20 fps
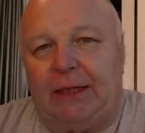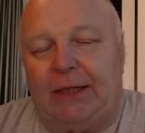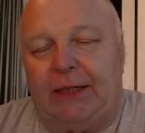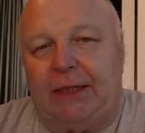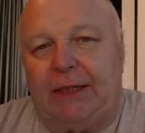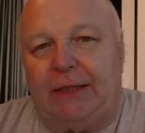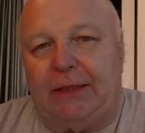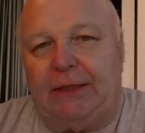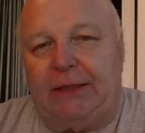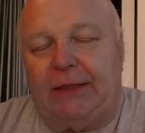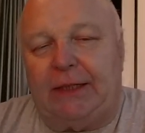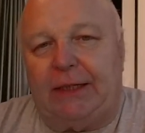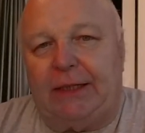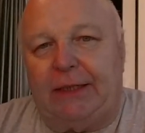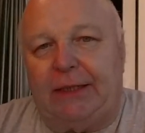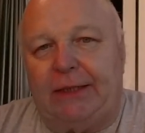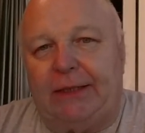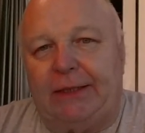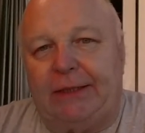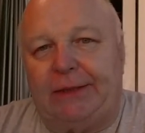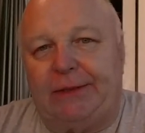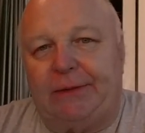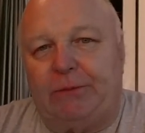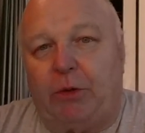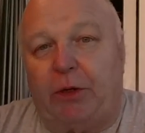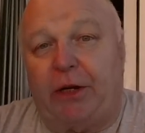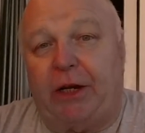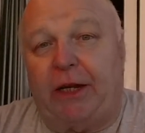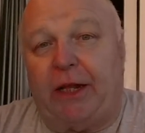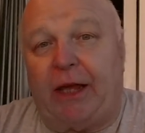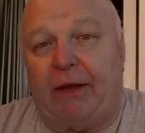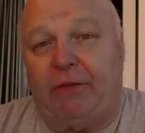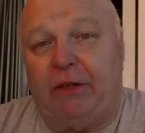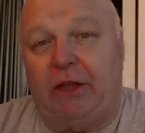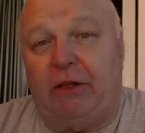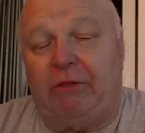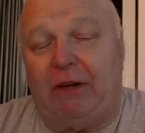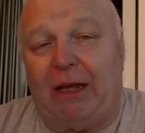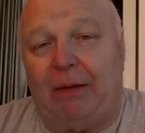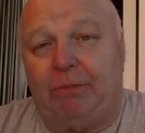And what did they have
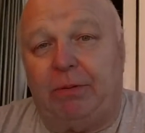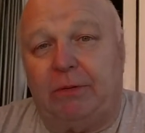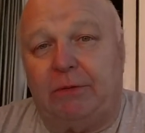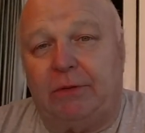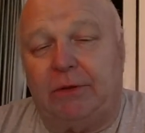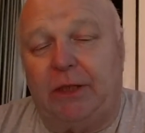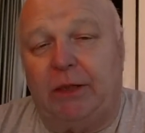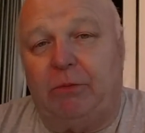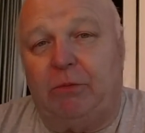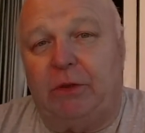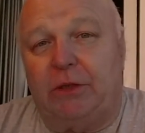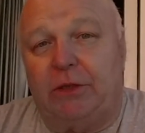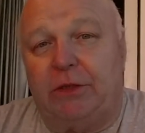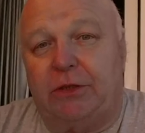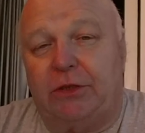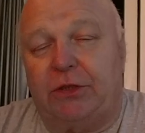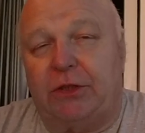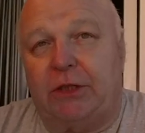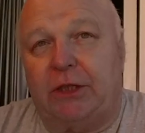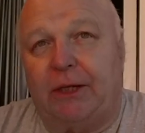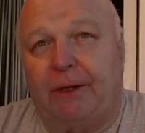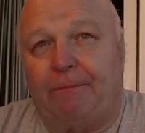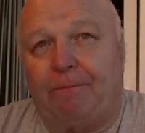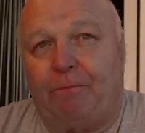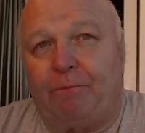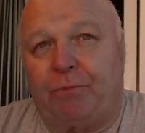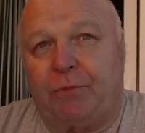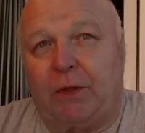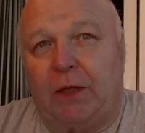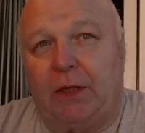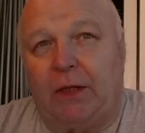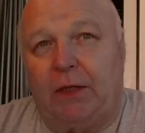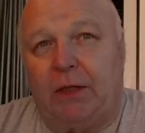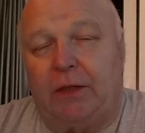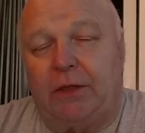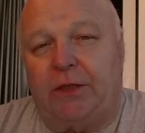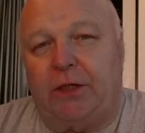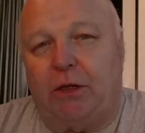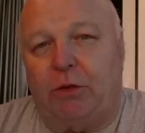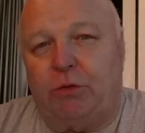in the wrap? It was
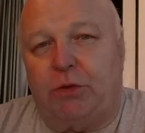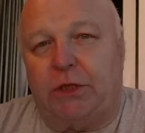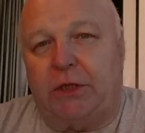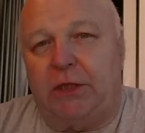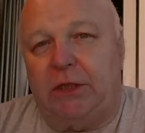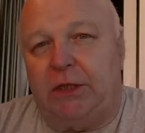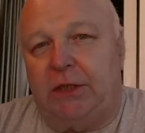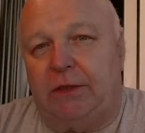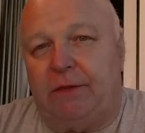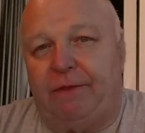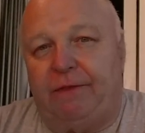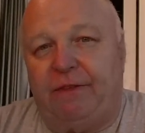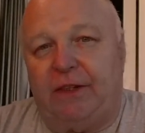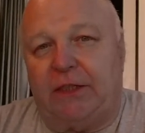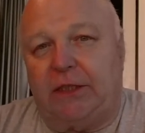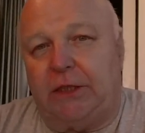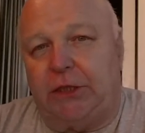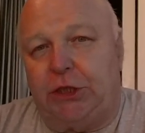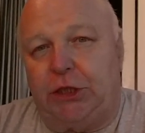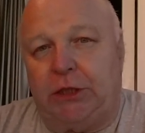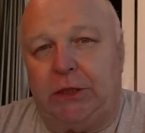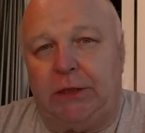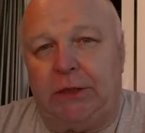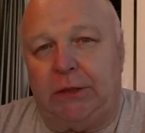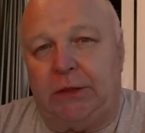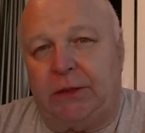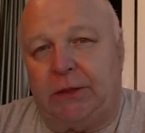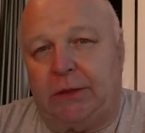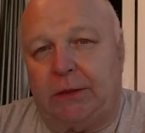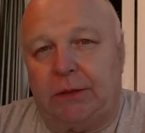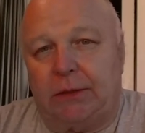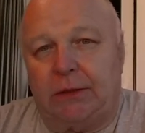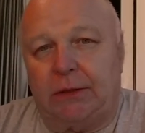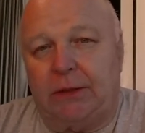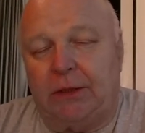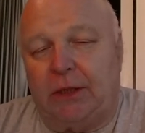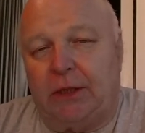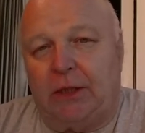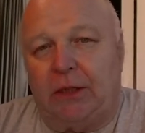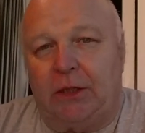toasted feta cheese
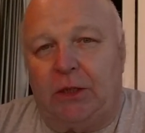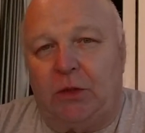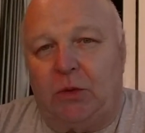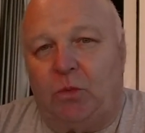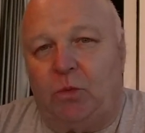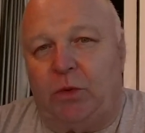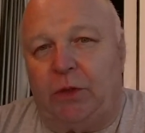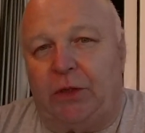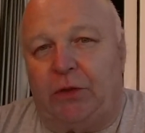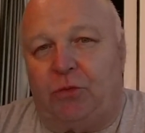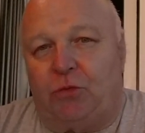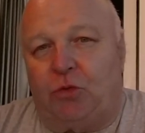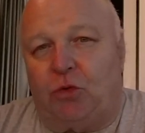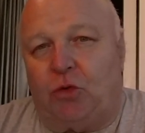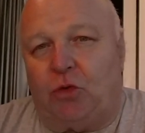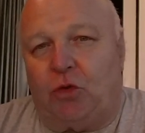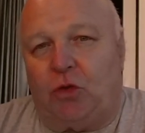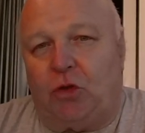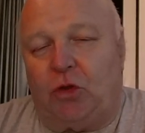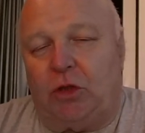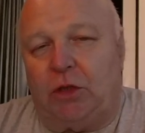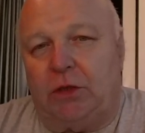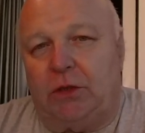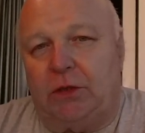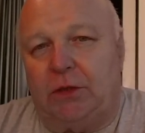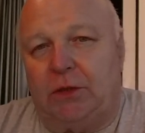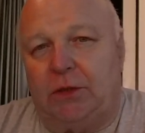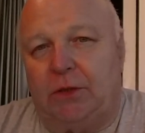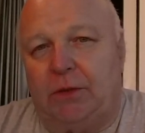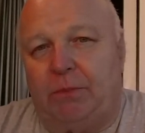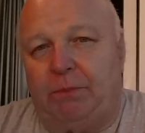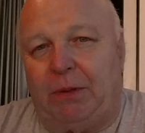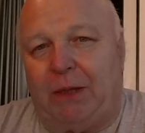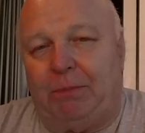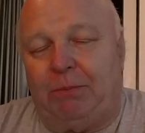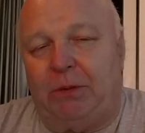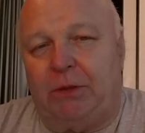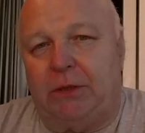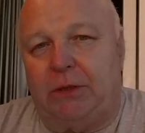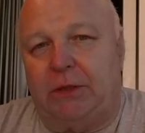with raw
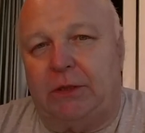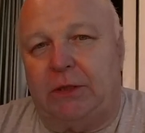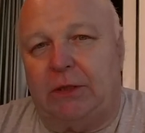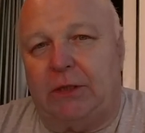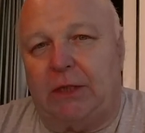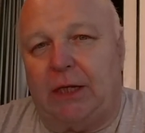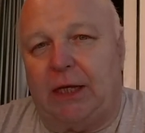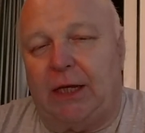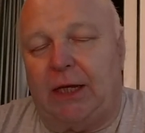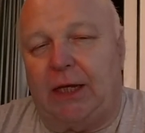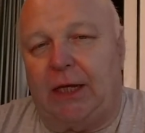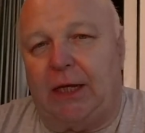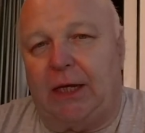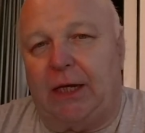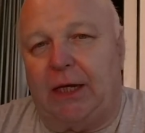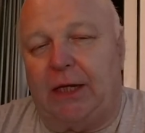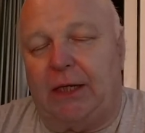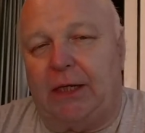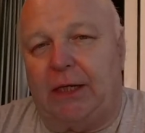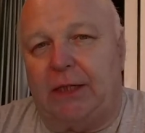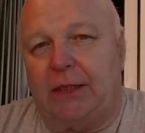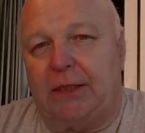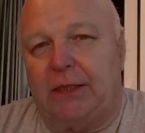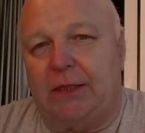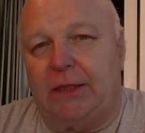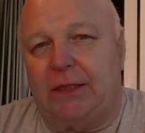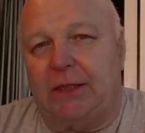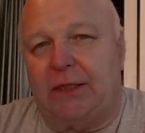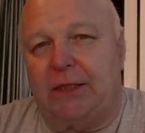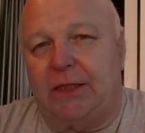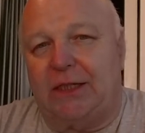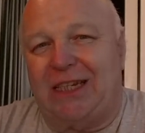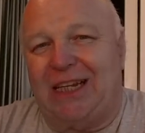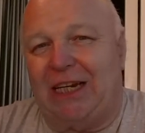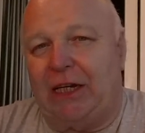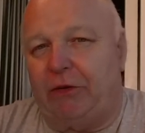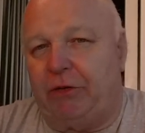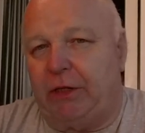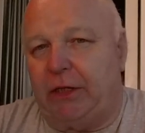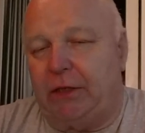peppers and
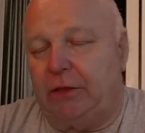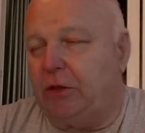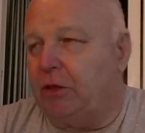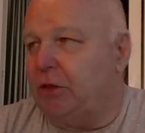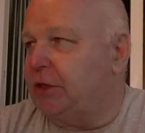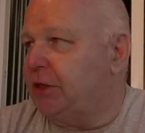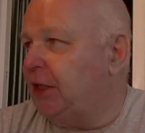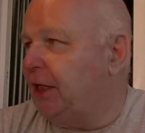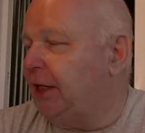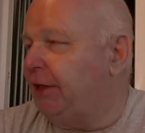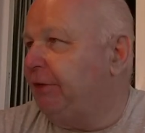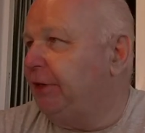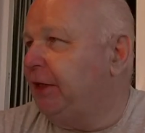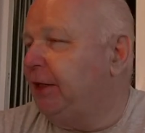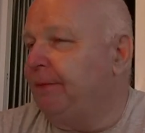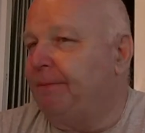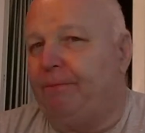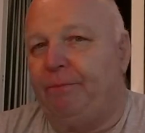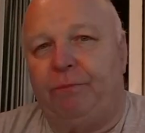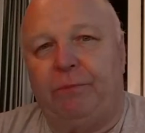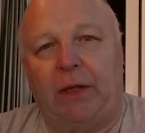celery, not celery,